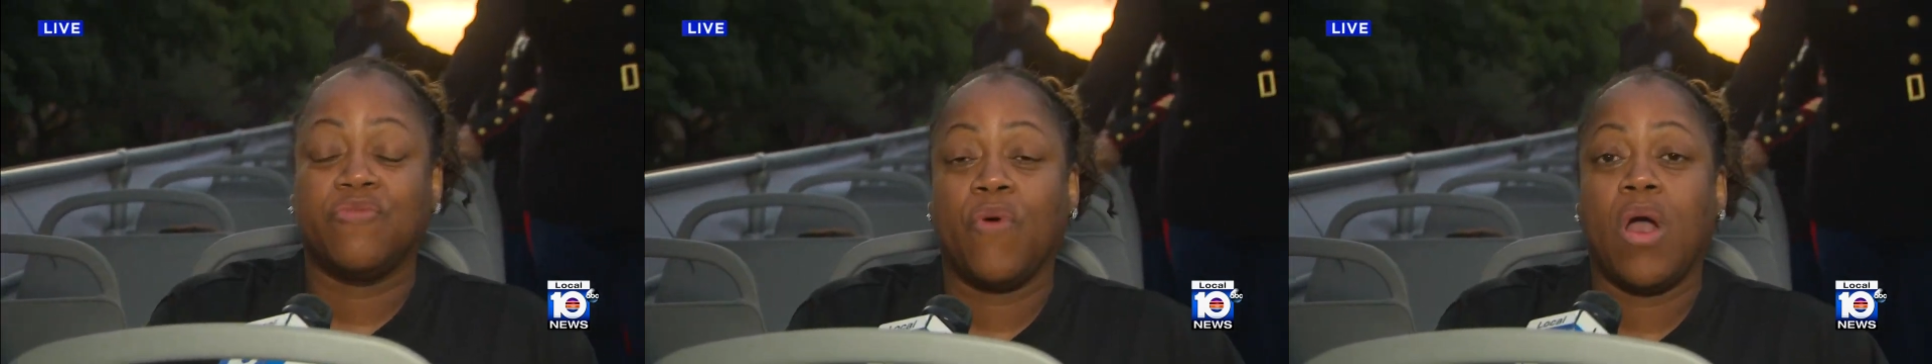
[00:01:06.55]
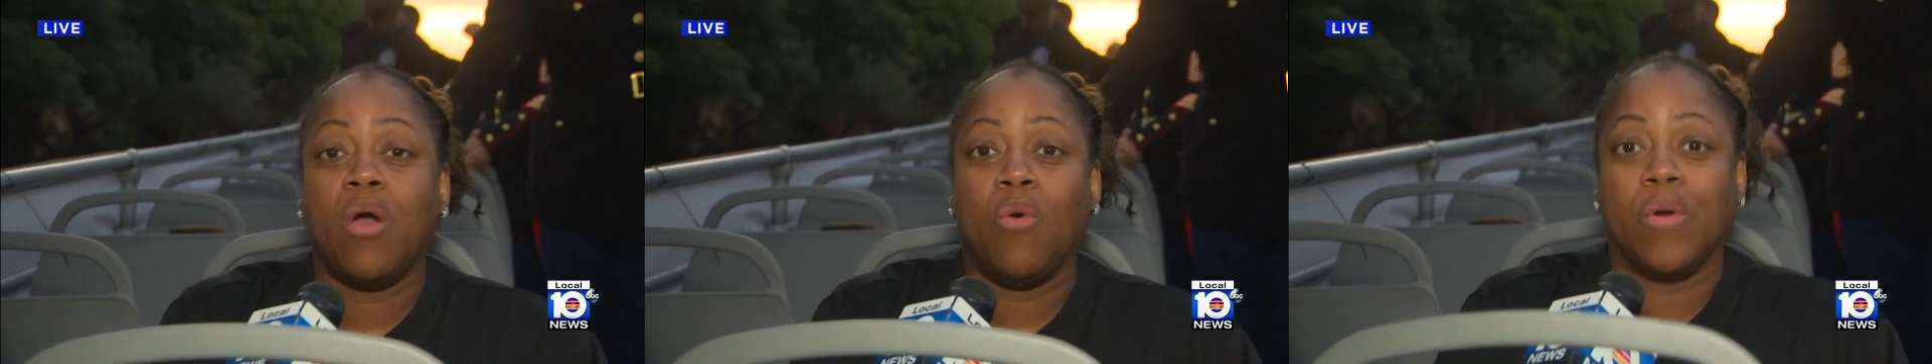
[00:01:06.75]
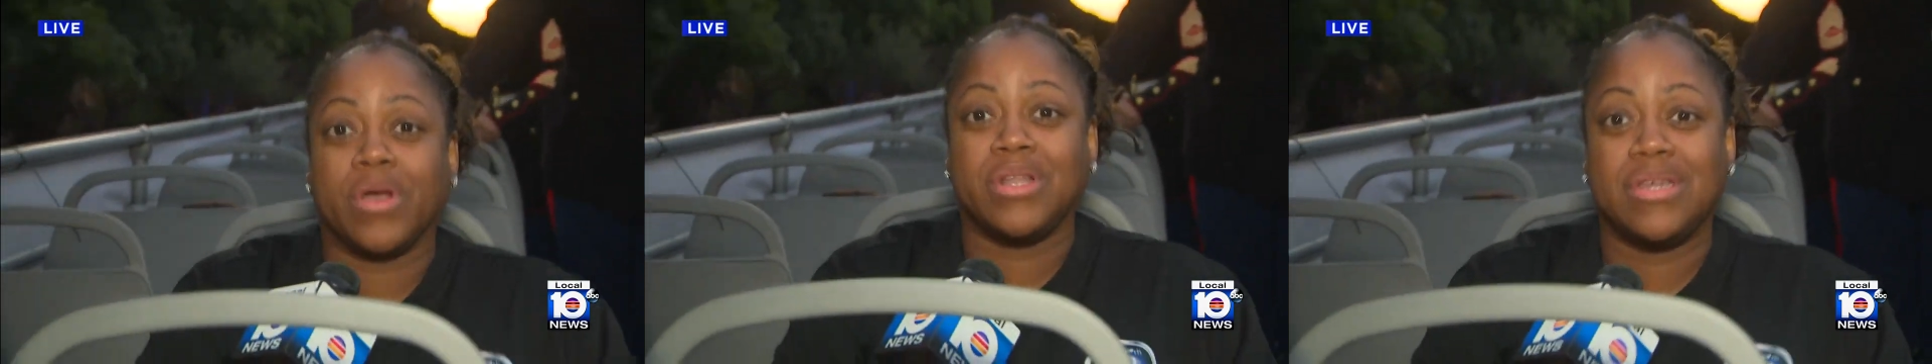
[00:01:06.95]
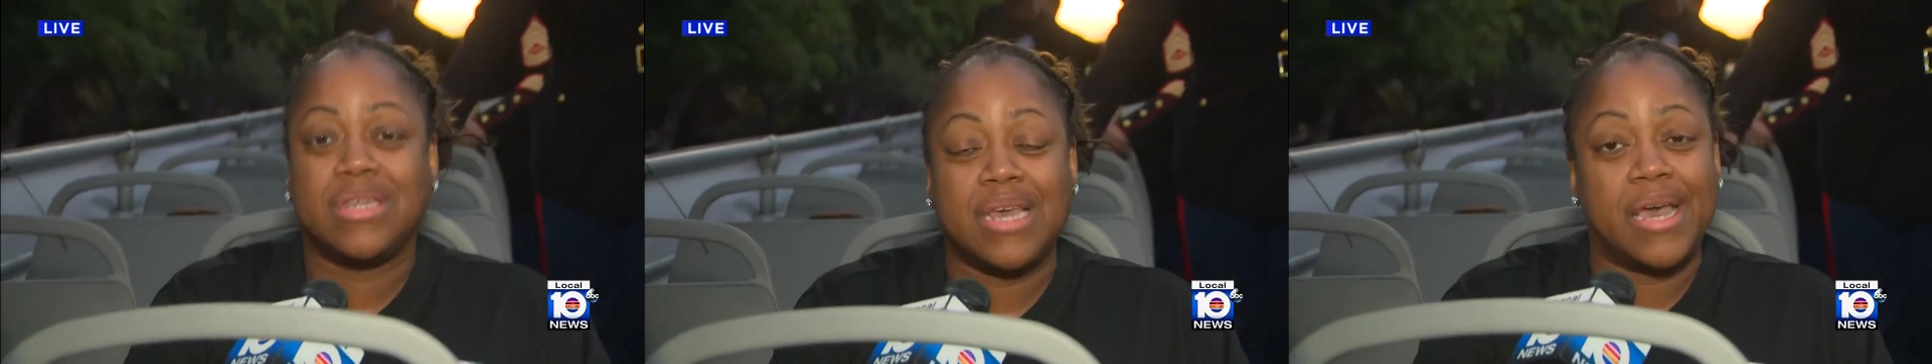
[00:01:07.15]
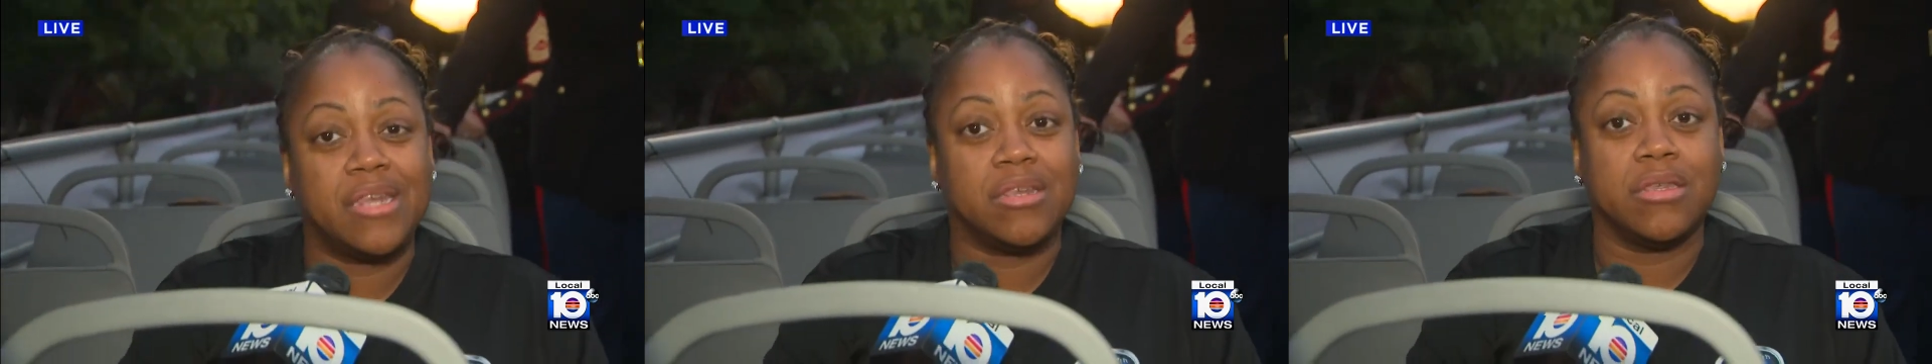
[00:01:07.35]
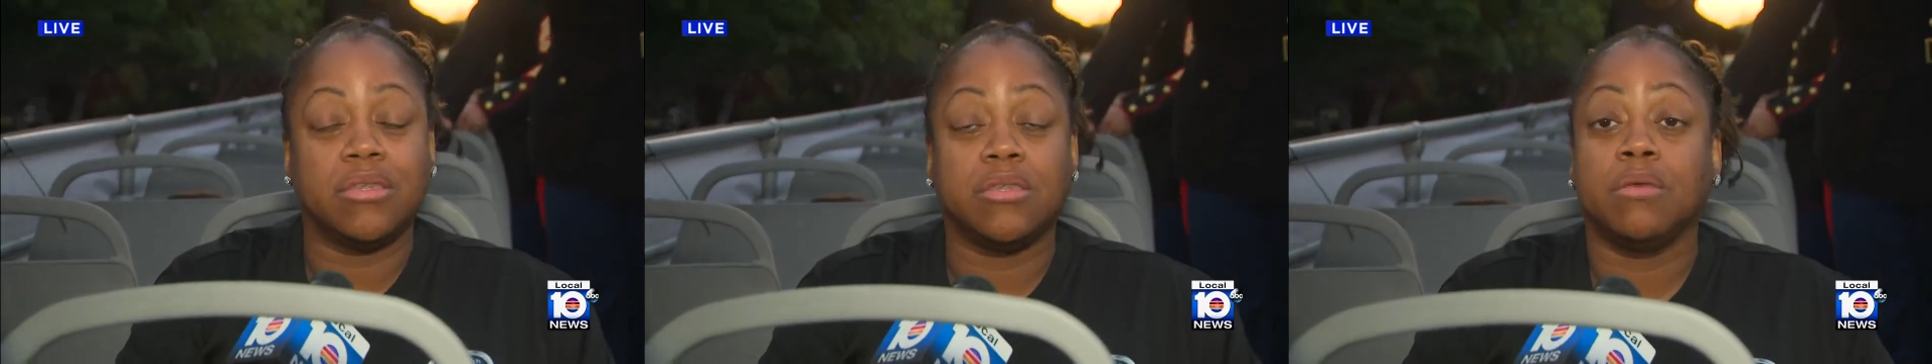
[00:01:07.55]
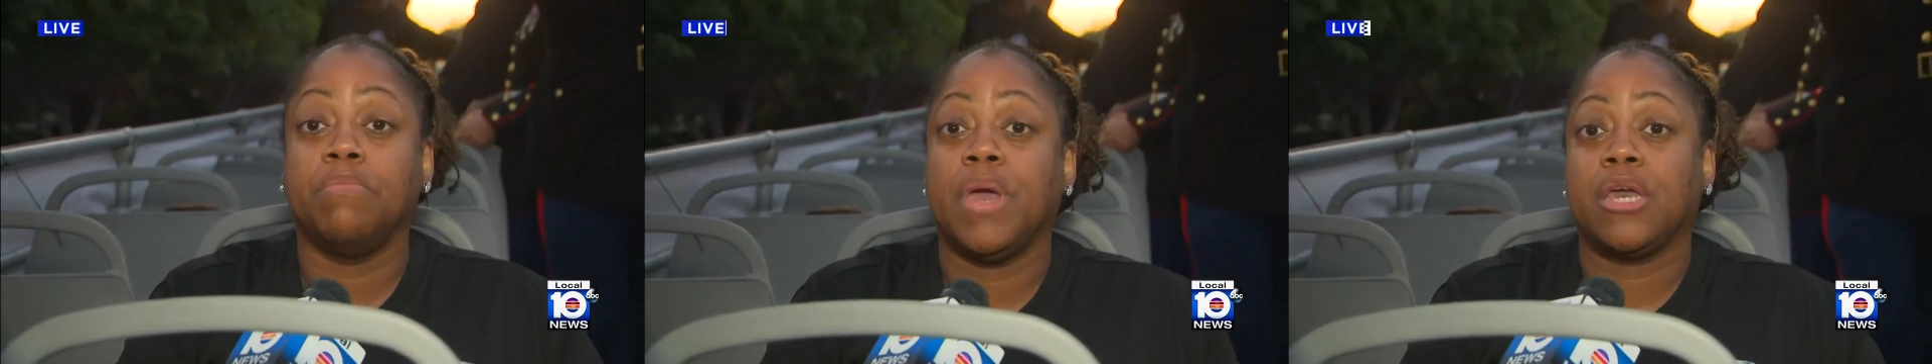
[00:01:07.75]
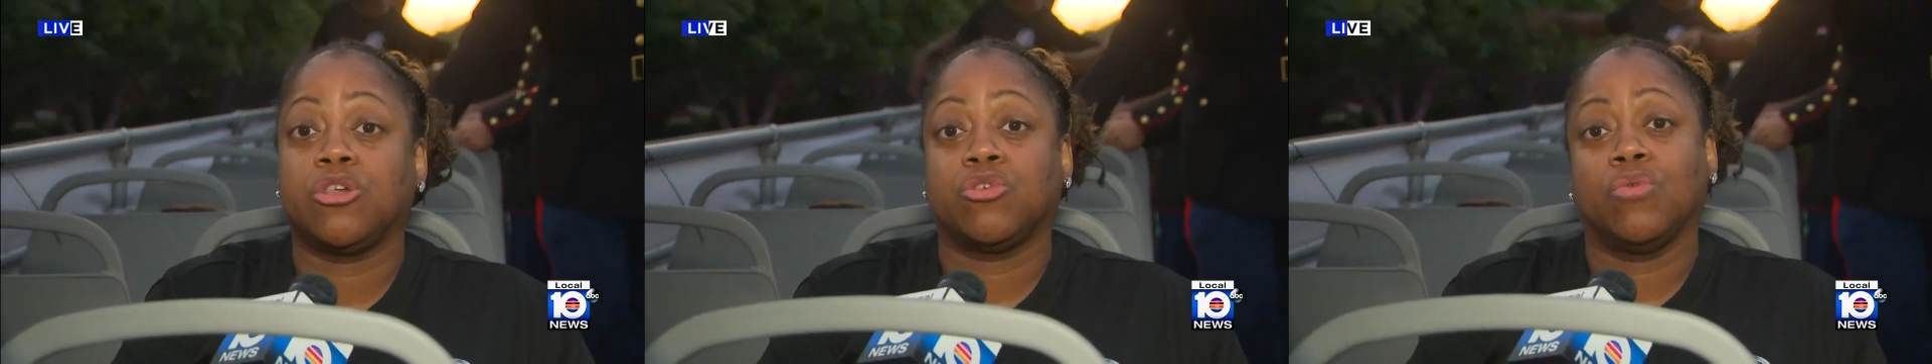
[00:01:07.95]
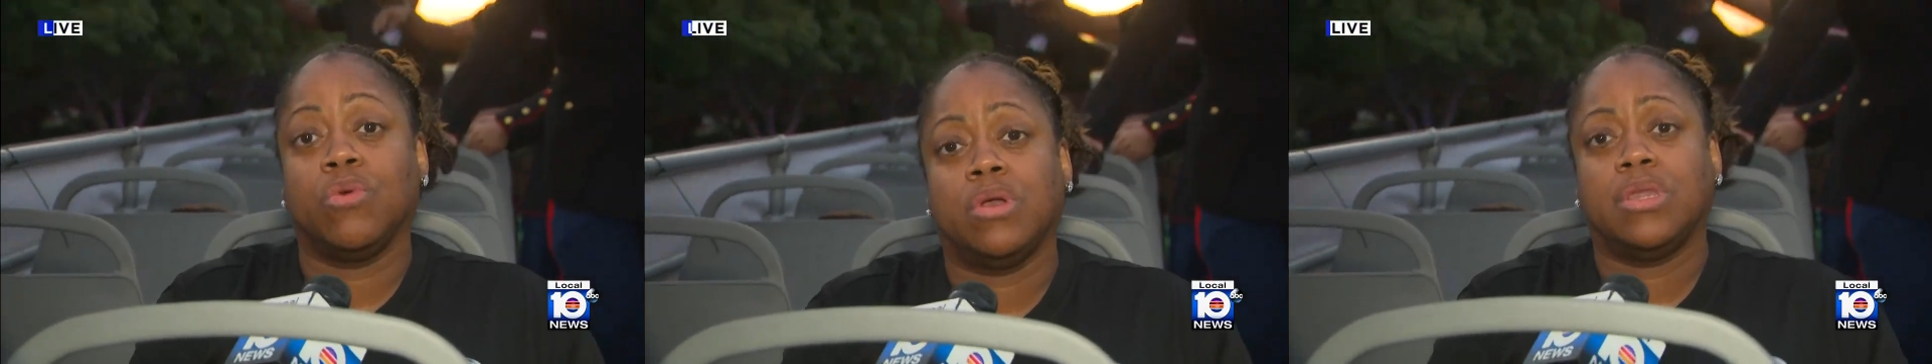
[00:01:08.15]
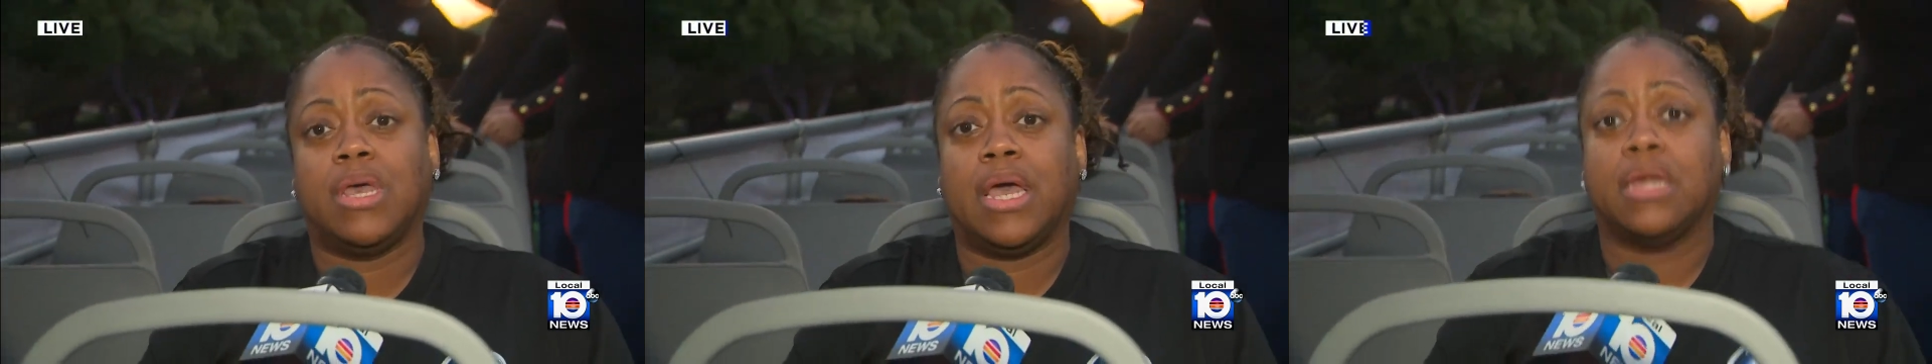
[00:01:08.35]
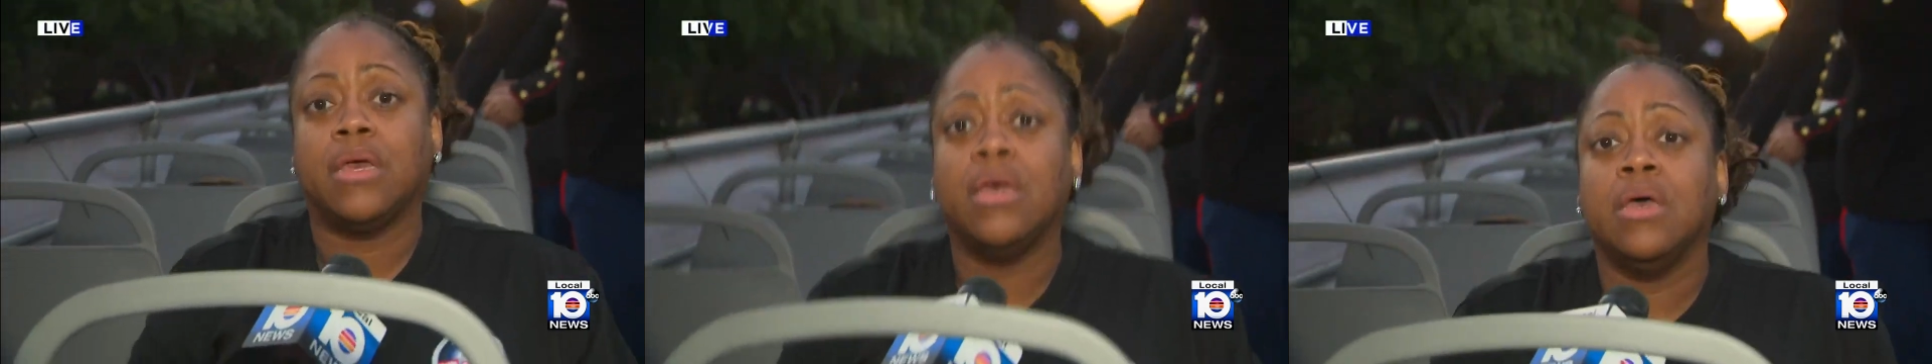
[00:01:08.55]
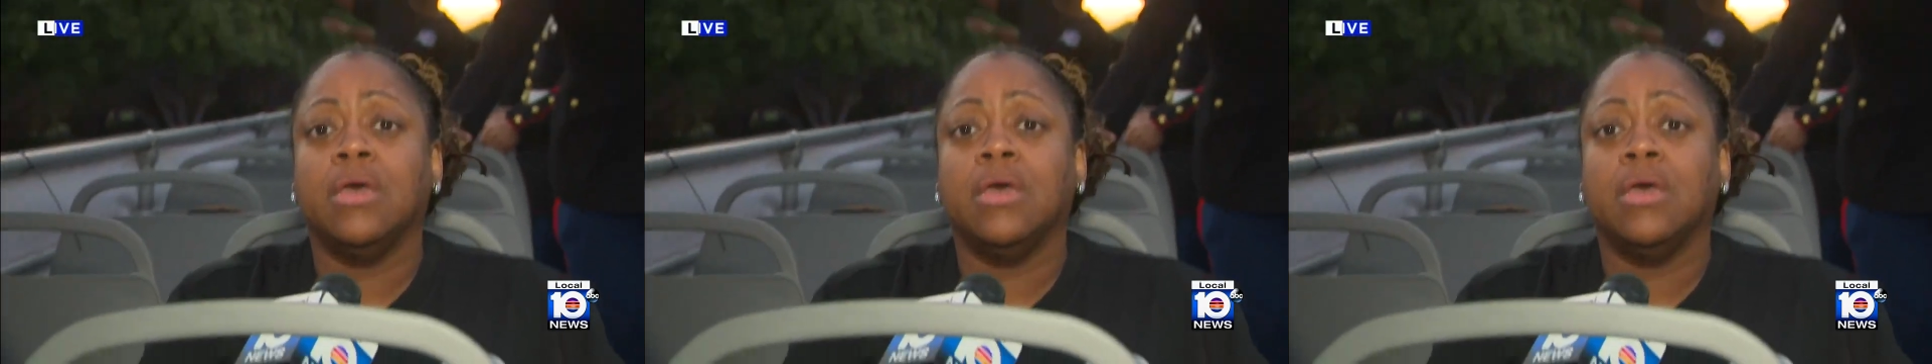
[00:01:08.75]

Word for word: for our organizations to make sure that